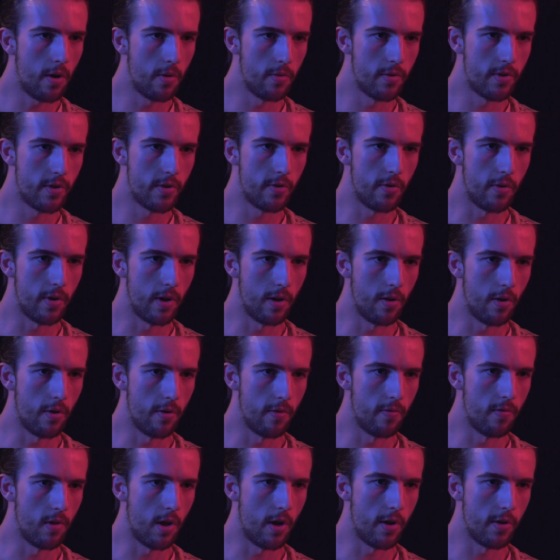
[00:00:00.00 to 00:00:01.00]
I was doing a
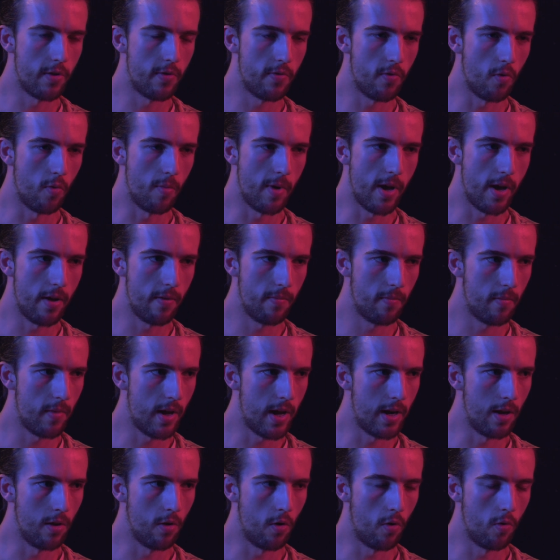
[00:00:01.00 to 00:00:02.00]
lot of large format
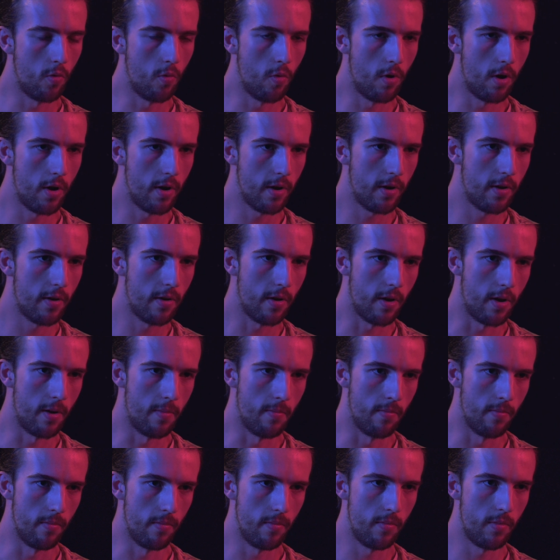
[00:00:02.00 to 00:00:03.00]
analogue work
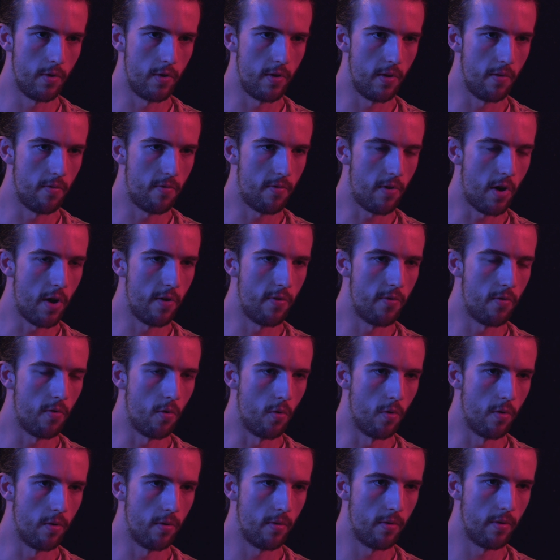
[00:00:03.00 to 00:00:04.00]
using
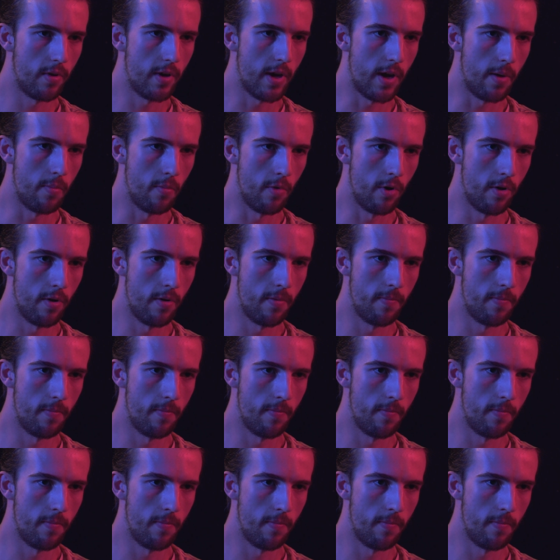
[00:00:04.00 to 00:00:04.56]
5.4 camera.